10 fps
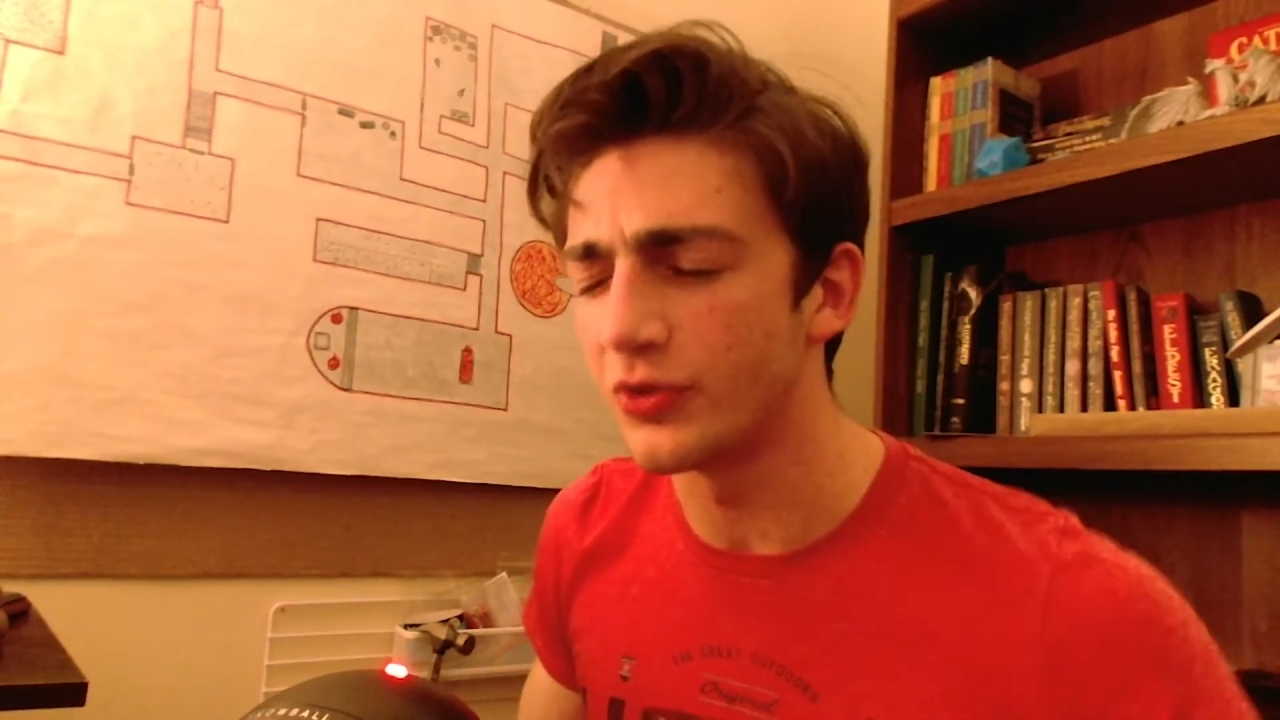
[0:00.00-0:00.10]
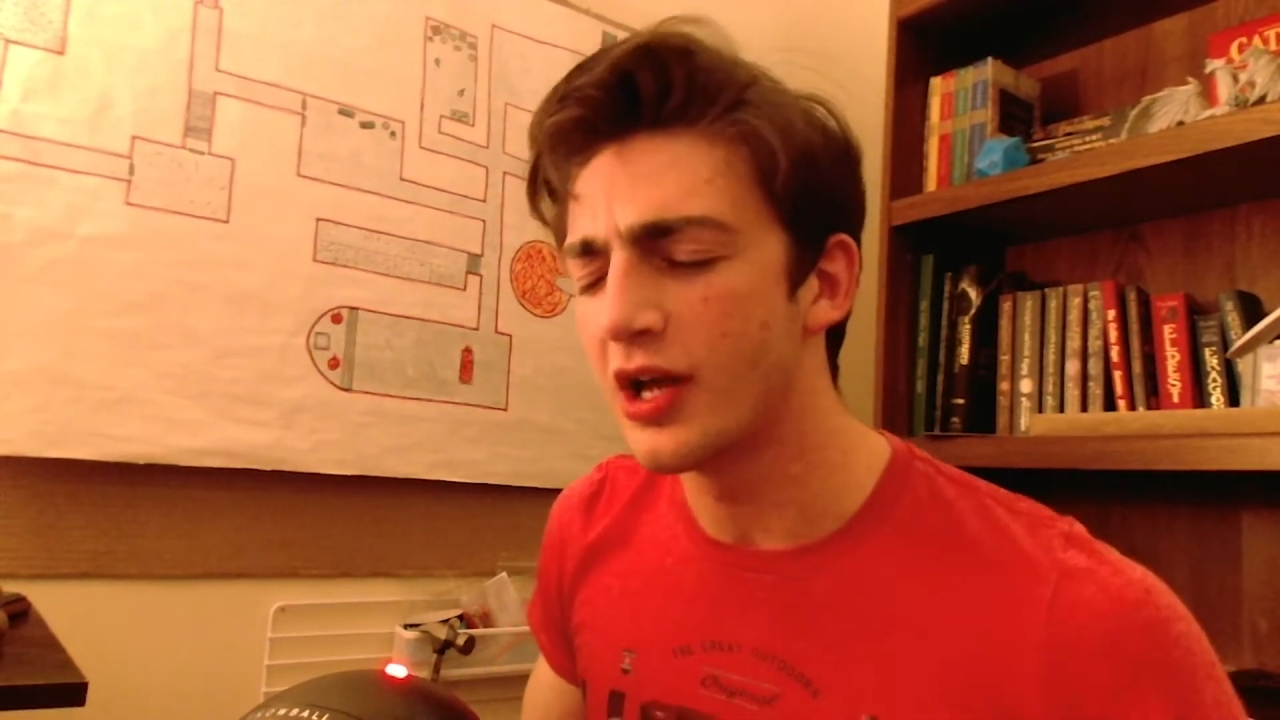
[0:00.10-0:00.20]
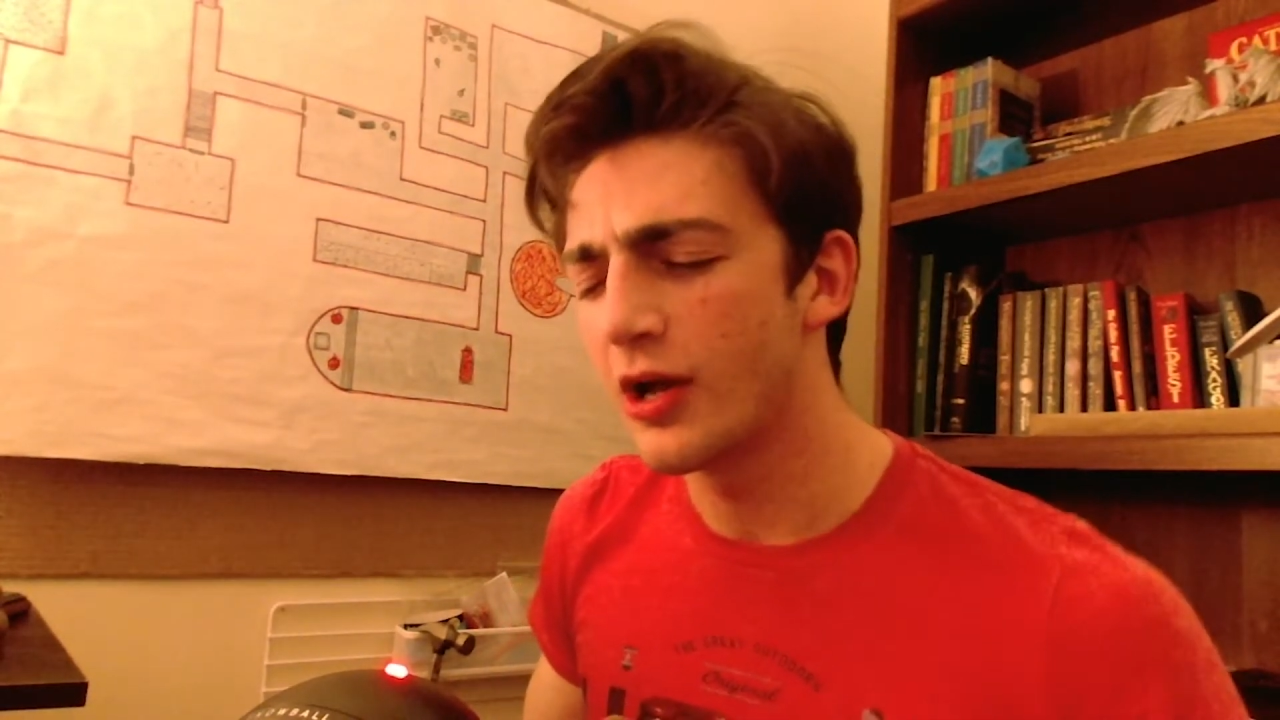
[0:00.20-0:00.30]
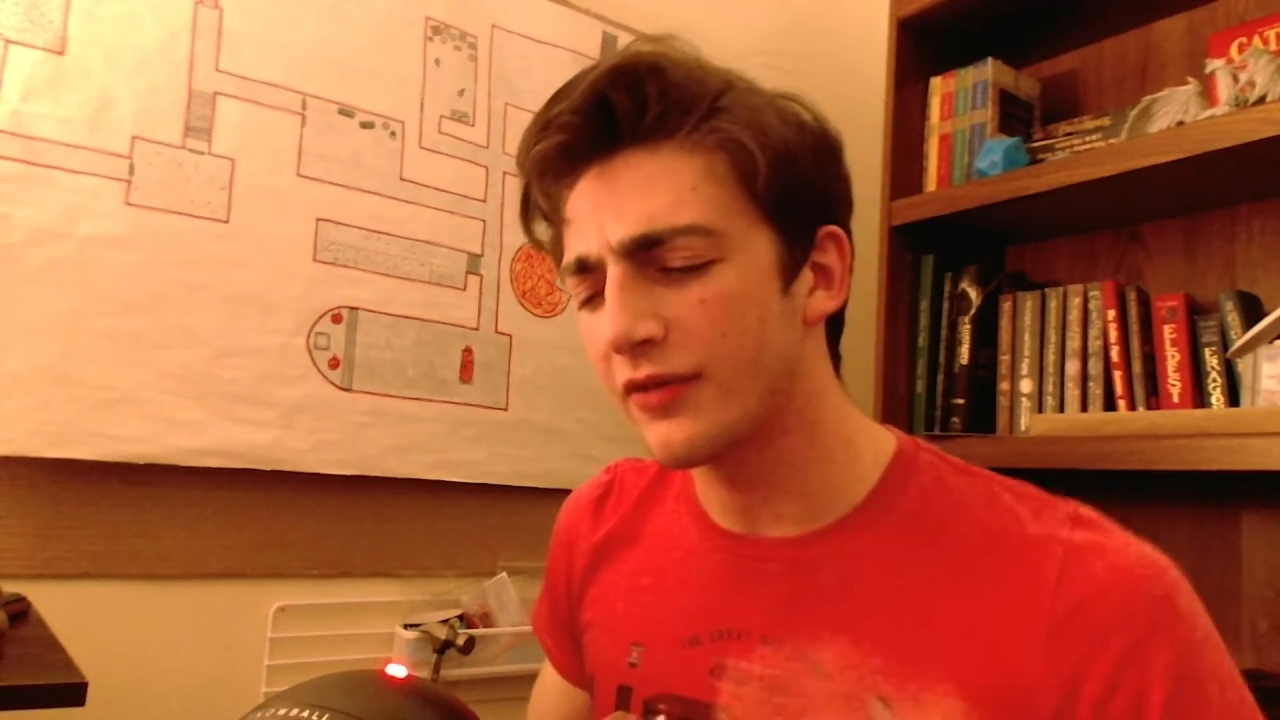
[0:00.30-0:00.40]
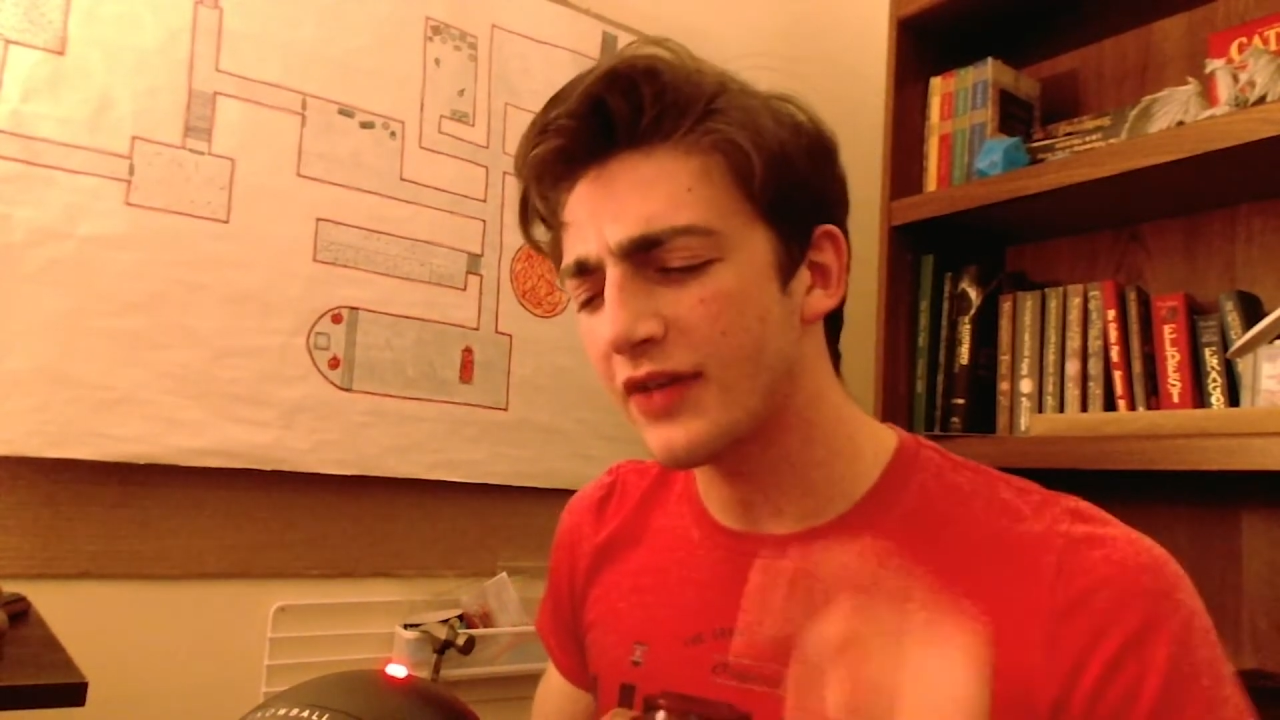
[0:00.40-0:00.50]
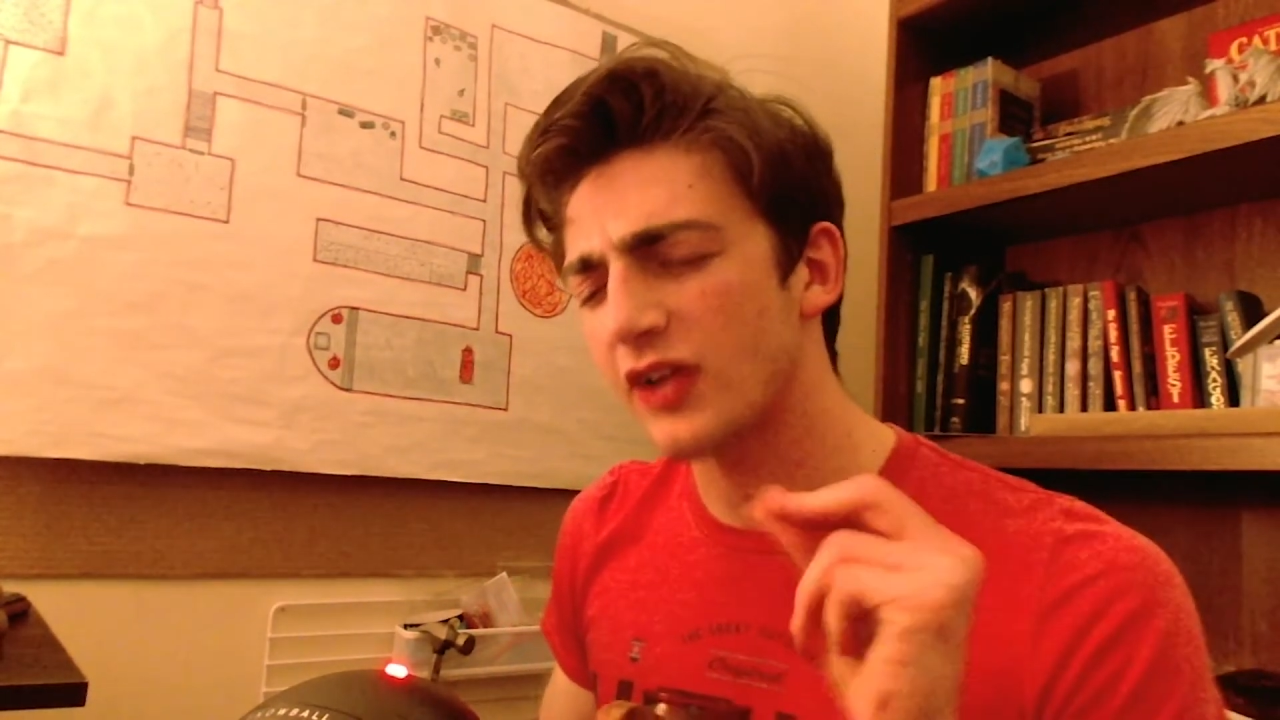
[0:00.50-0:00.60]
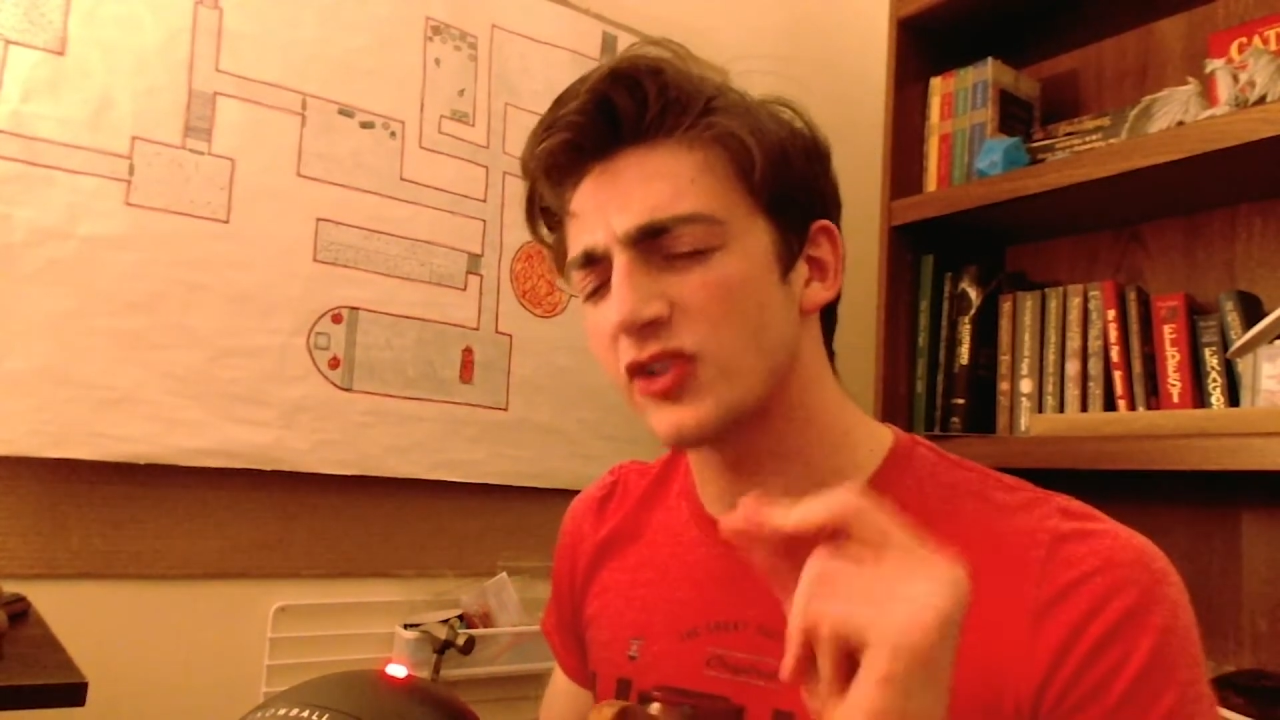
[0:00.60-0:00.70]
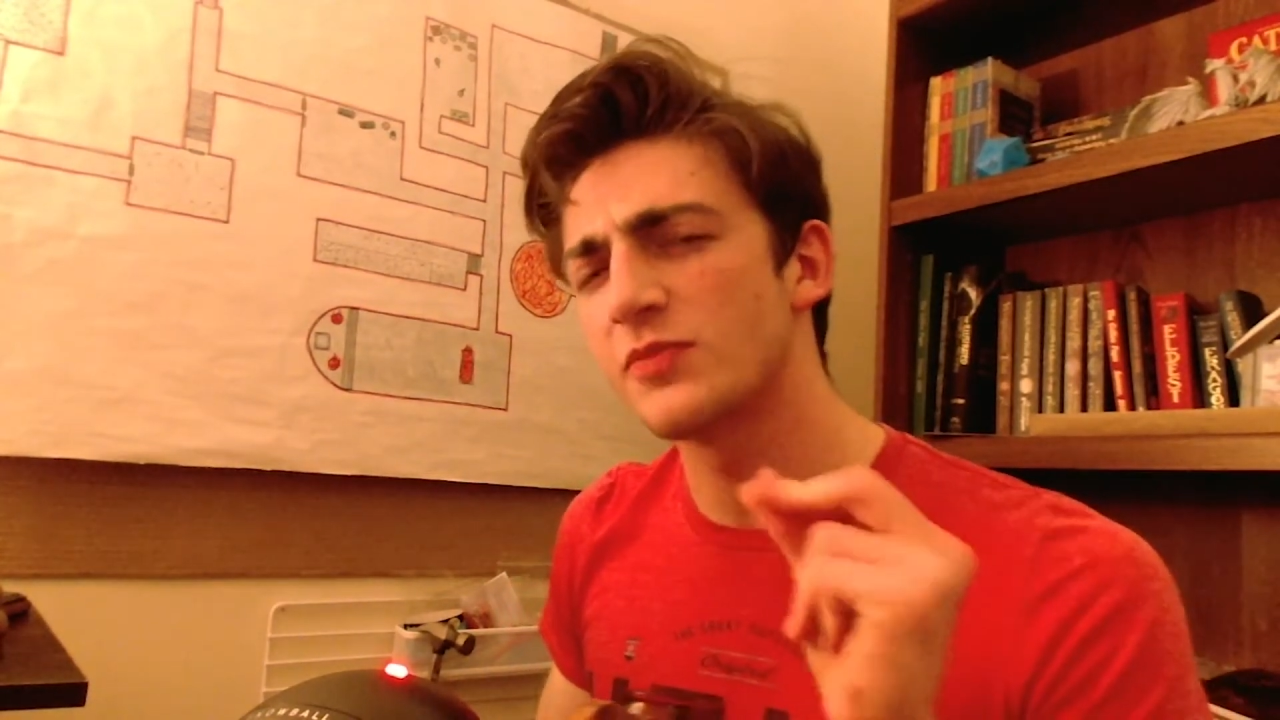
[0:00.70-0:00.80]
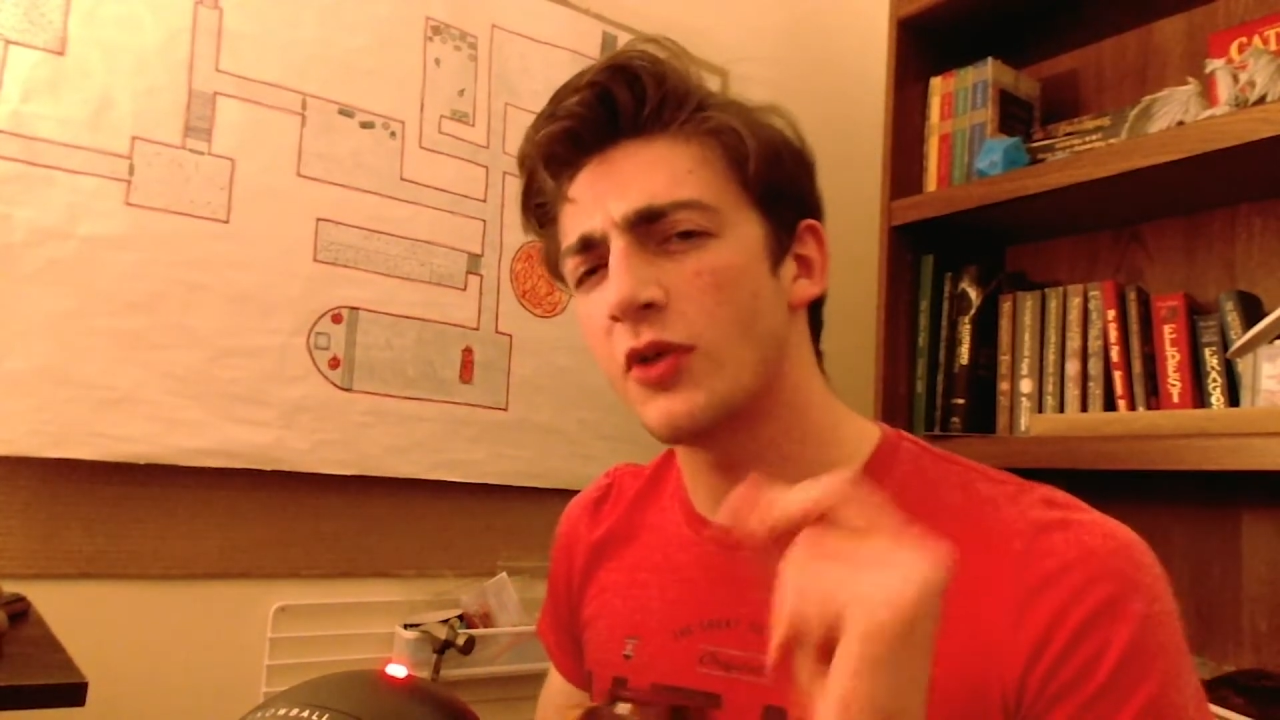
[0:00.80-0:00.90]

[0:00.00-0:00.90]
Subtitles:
We've got a small